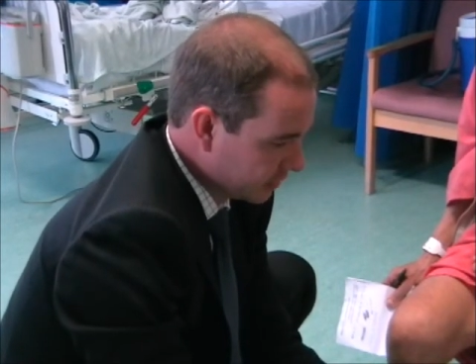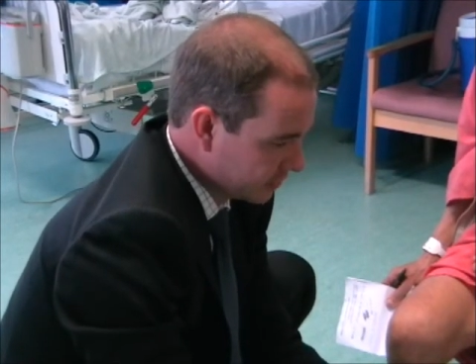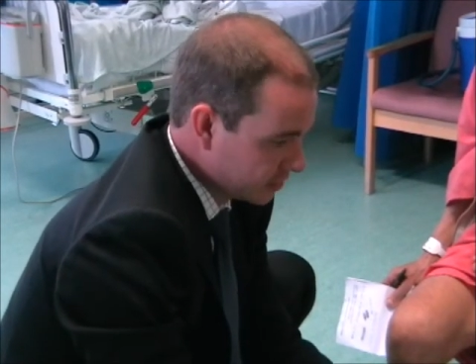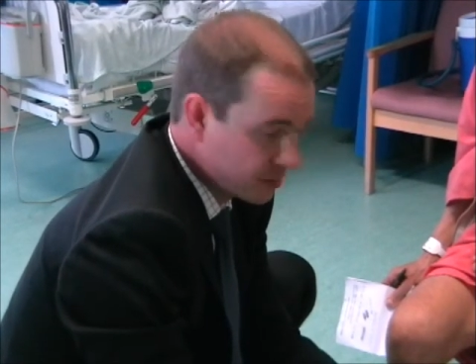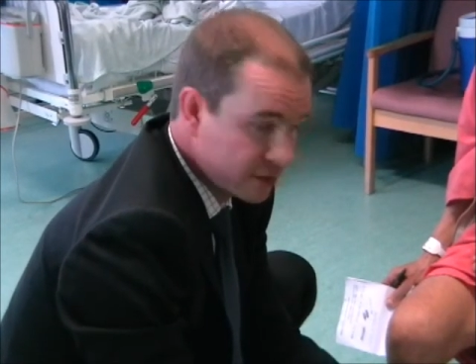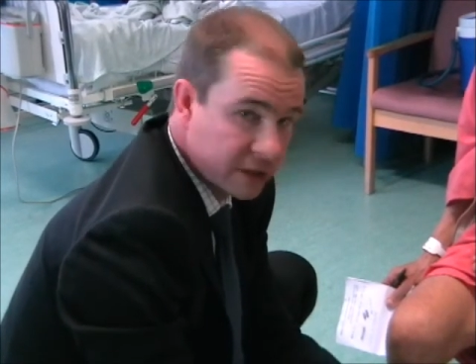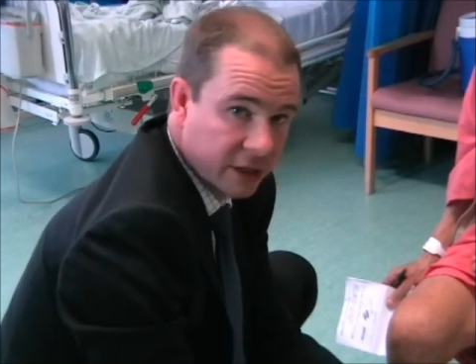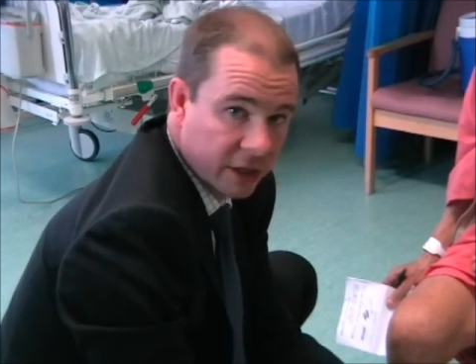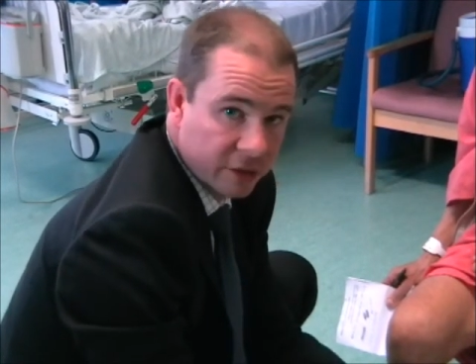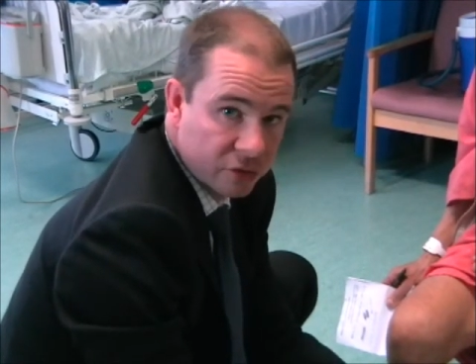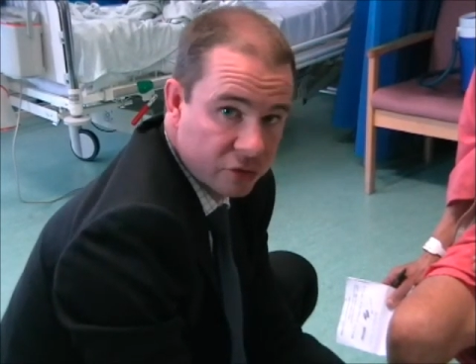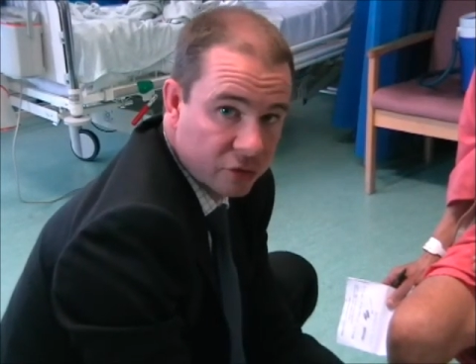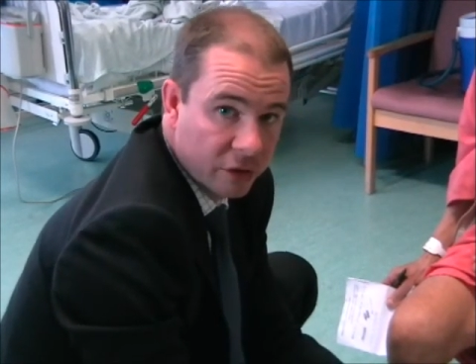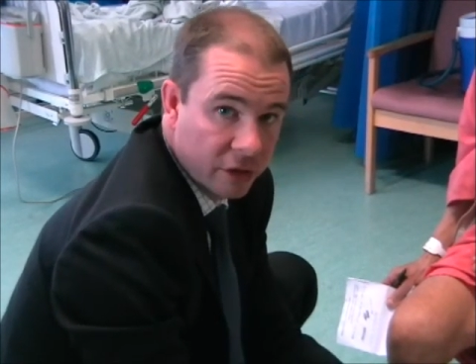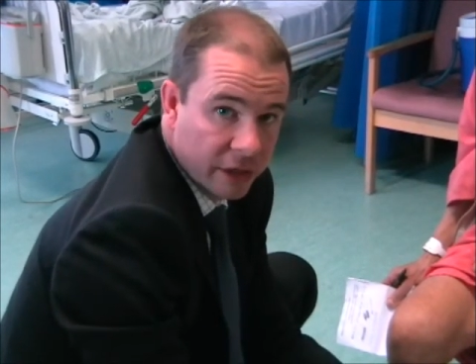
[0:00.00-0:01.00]
As soon as it goes
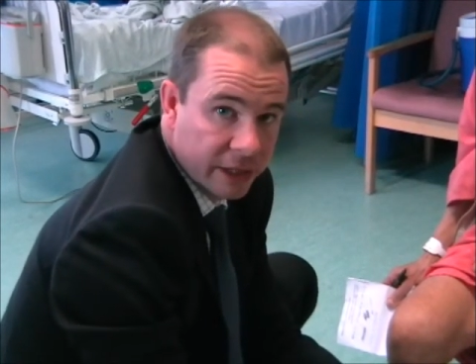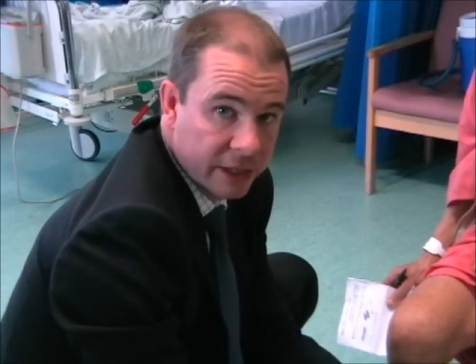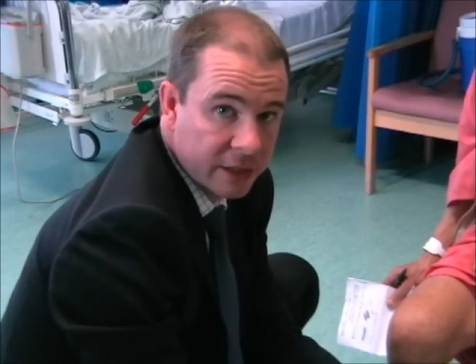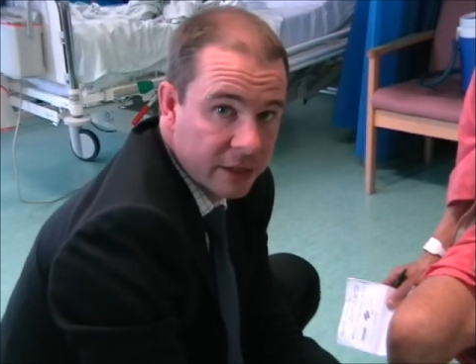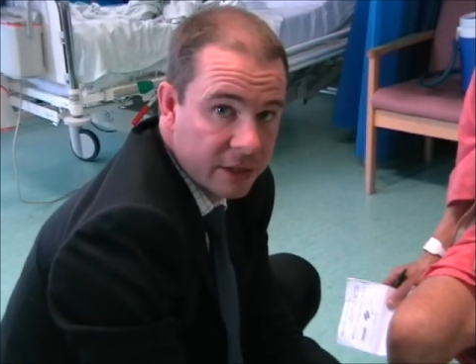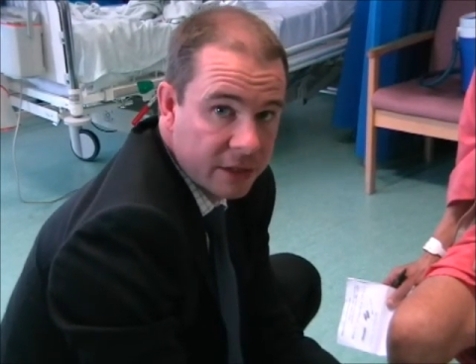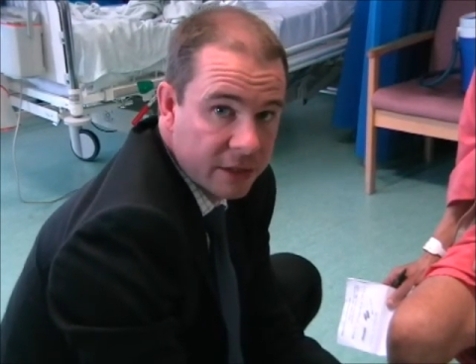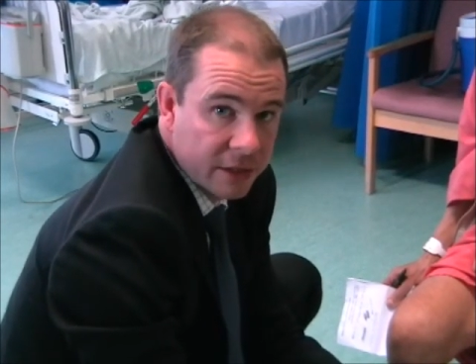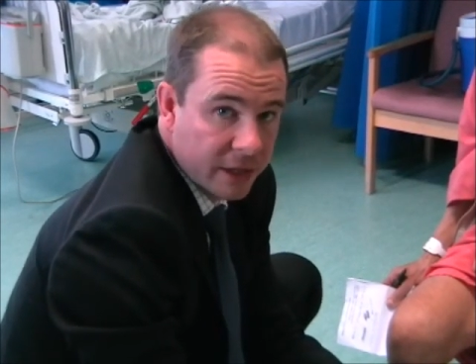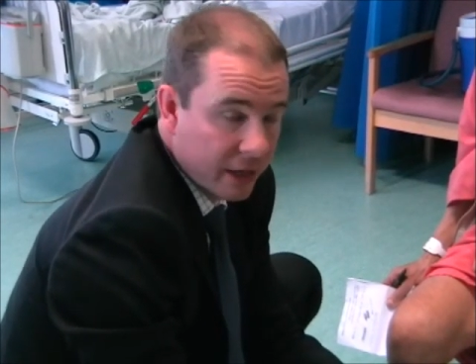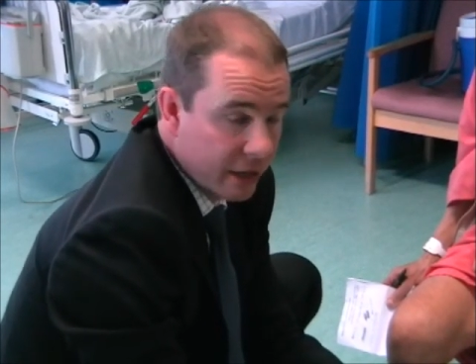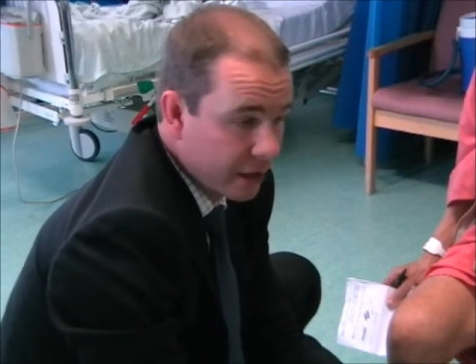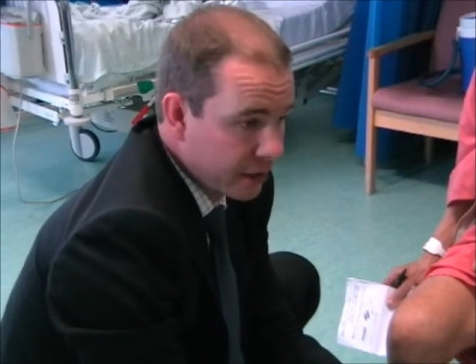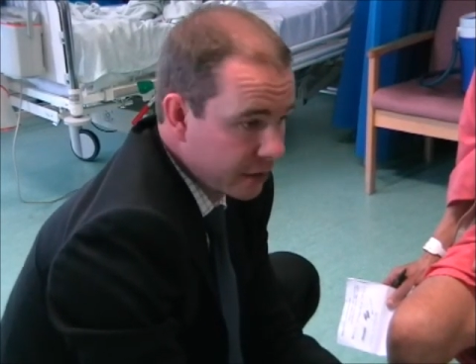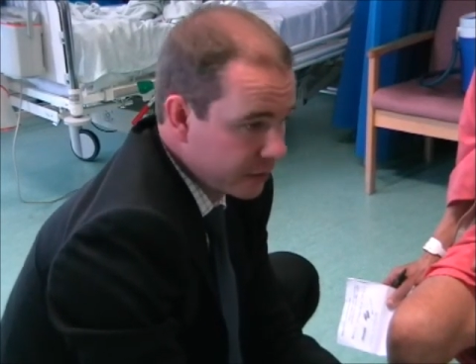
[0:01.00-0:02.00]
dry,
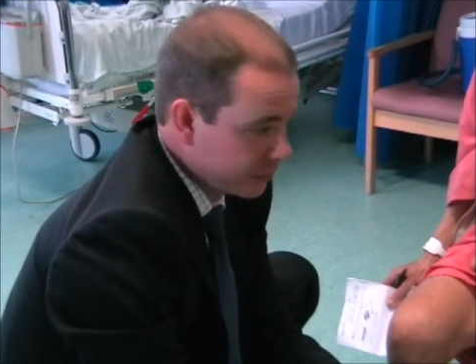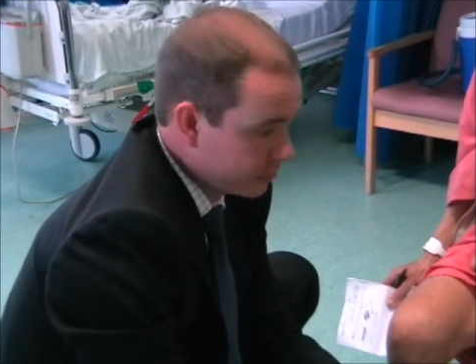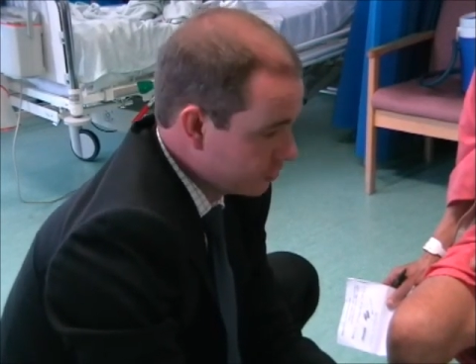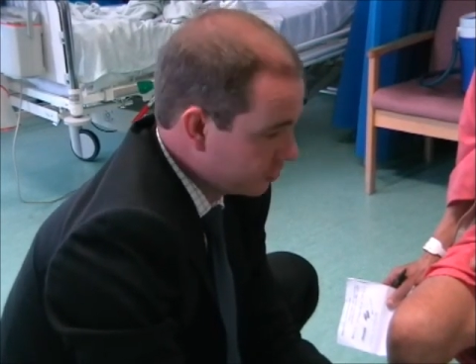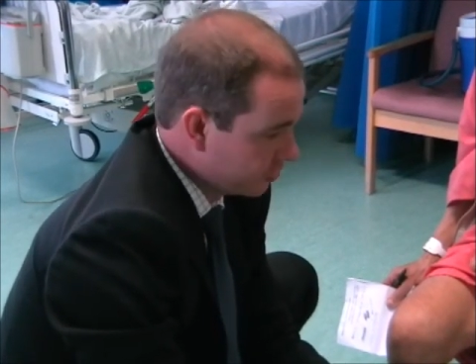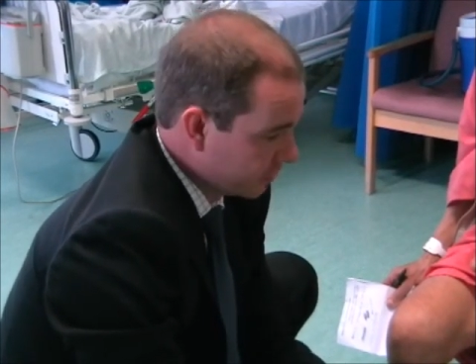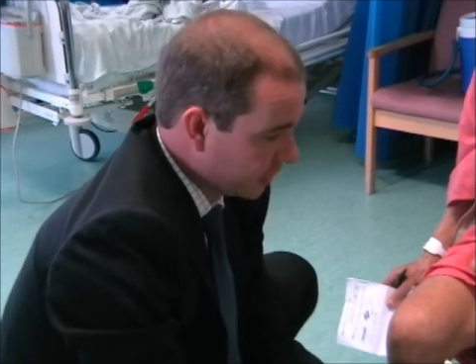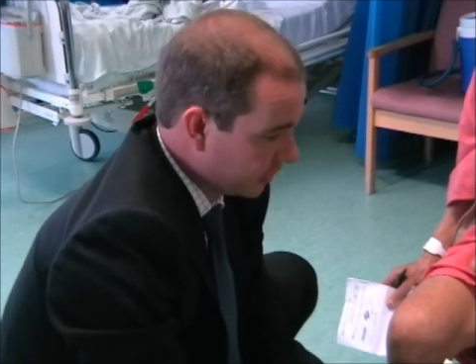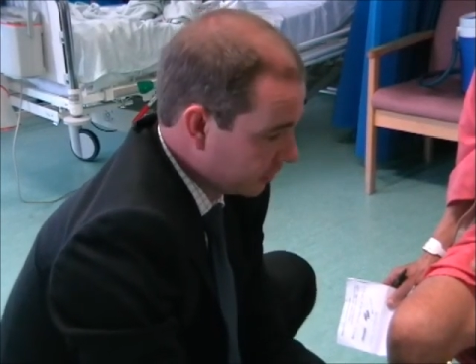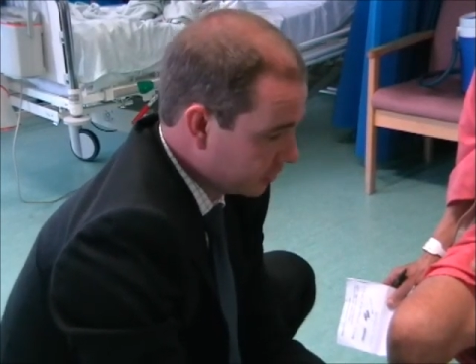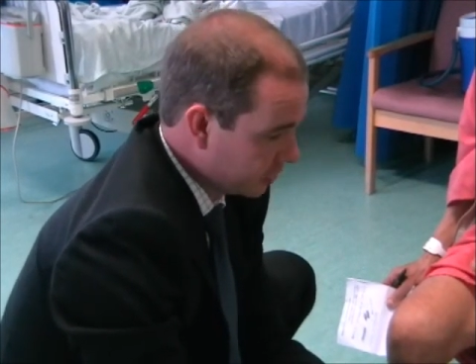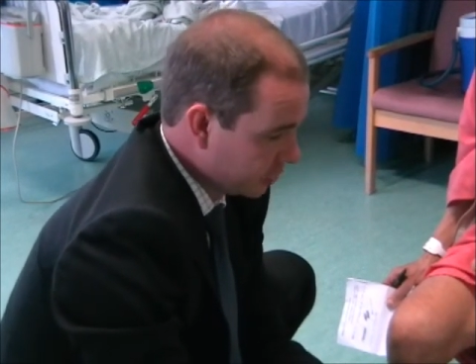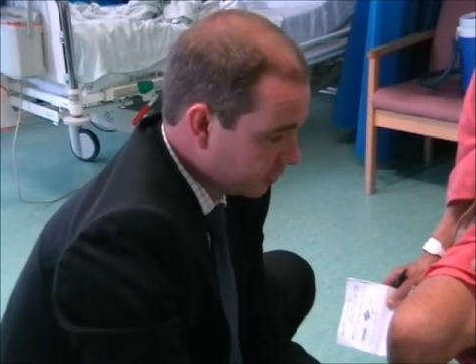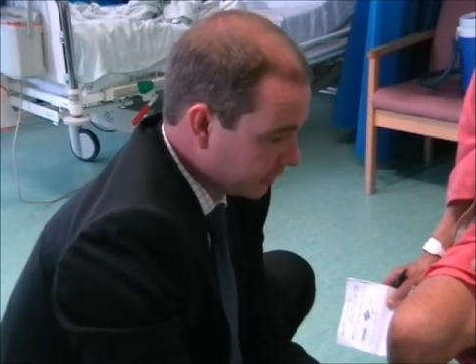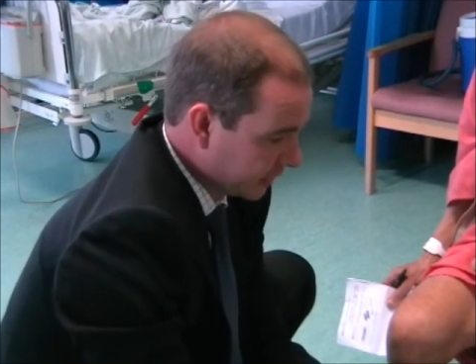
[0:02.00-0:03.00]
the
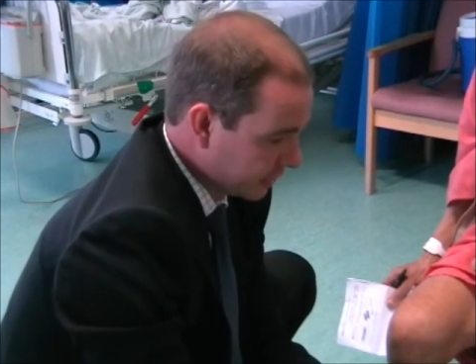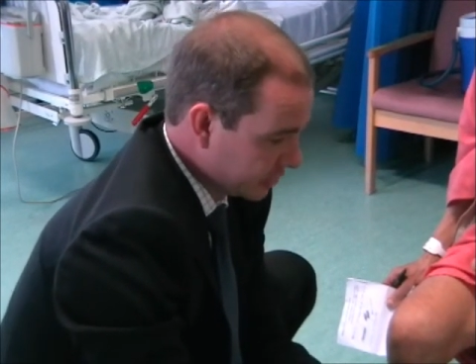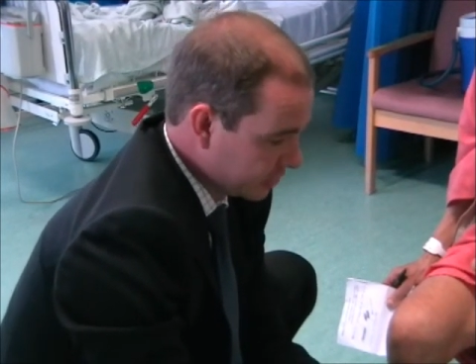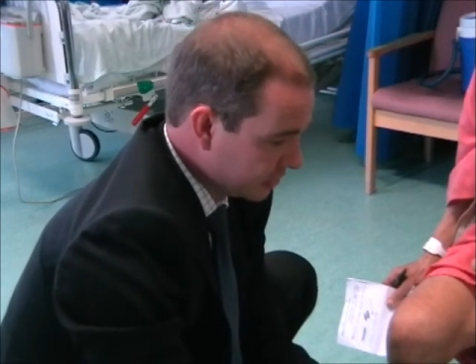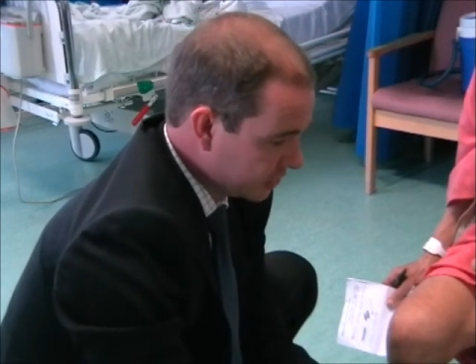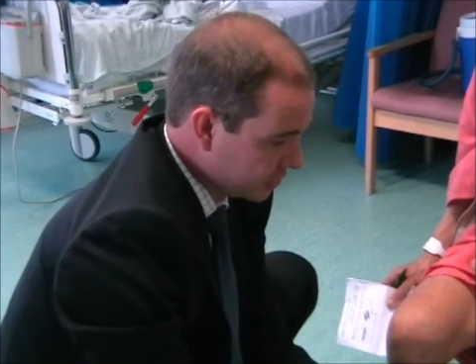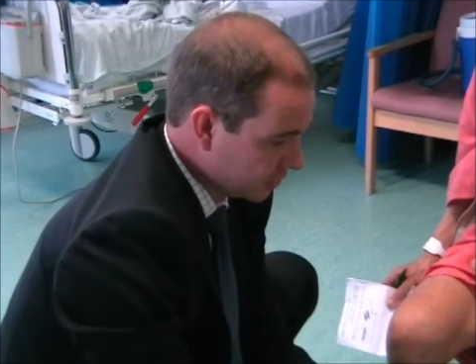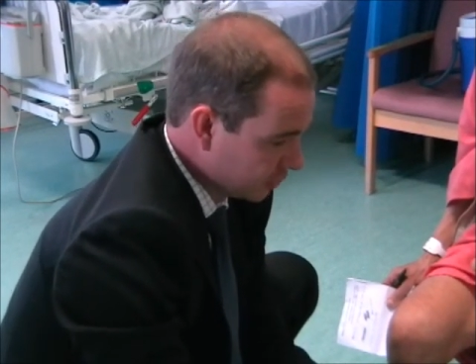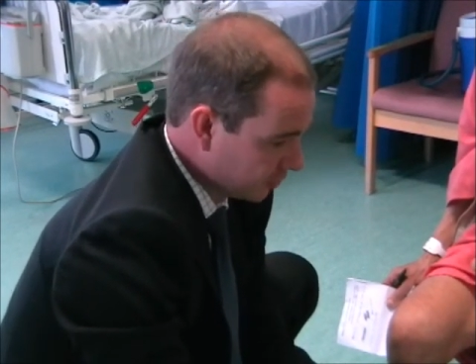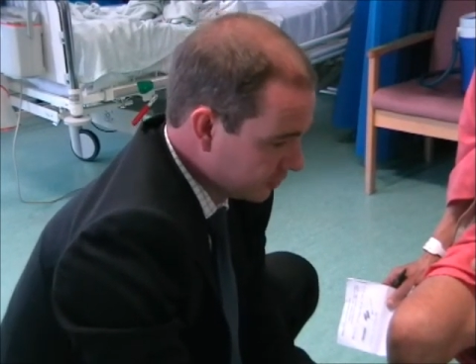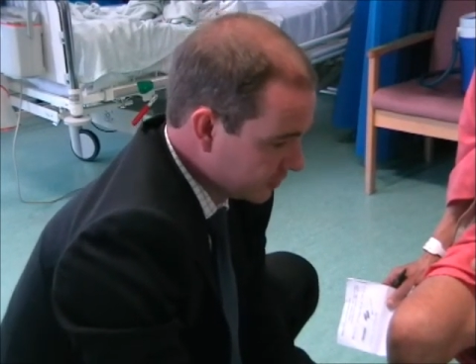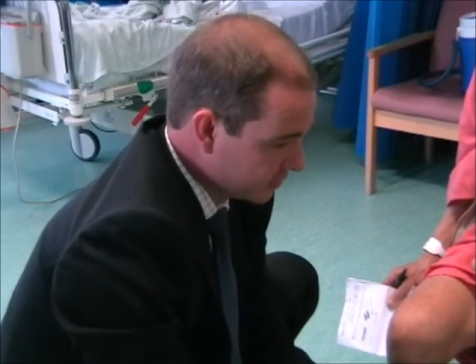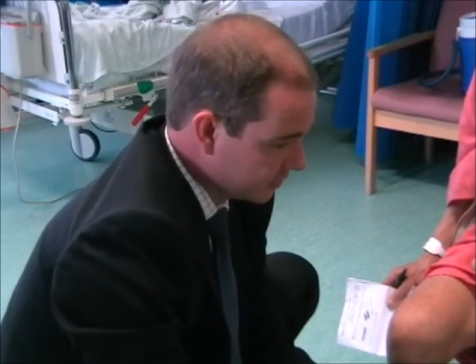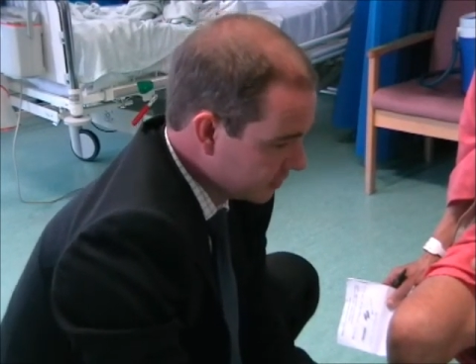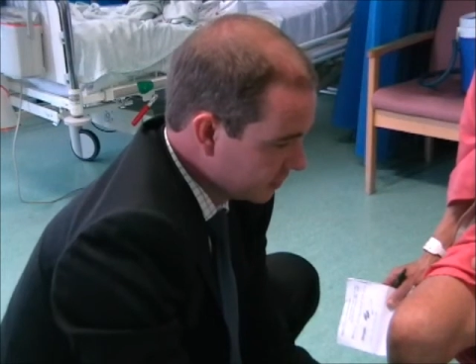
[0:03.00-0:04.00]
cooling actually
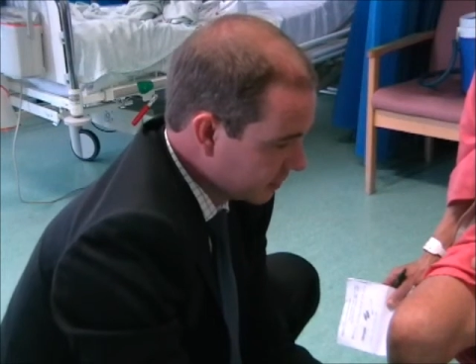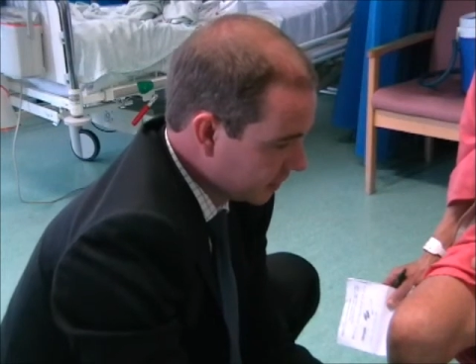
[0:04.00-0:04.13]
stops,